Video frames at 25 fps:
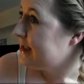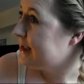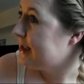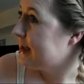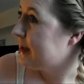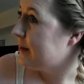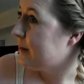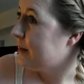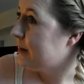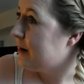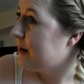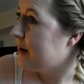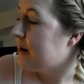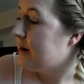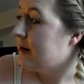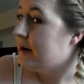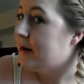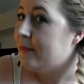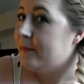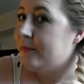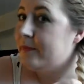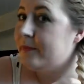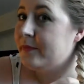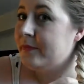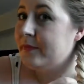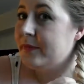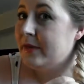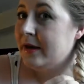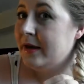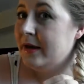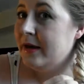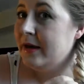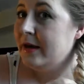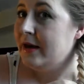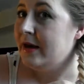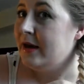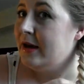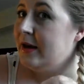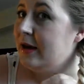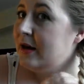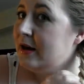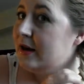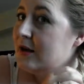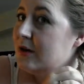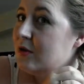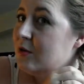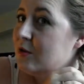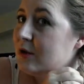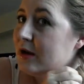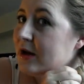it apart.
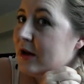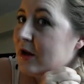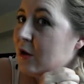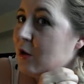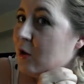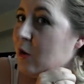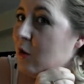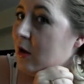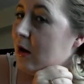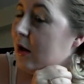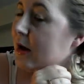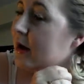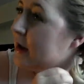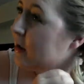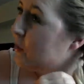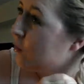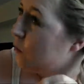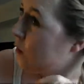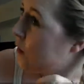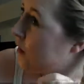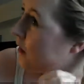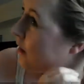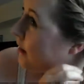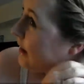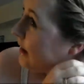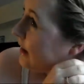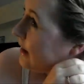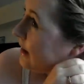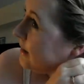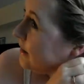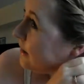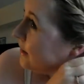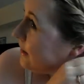You want it quite wide.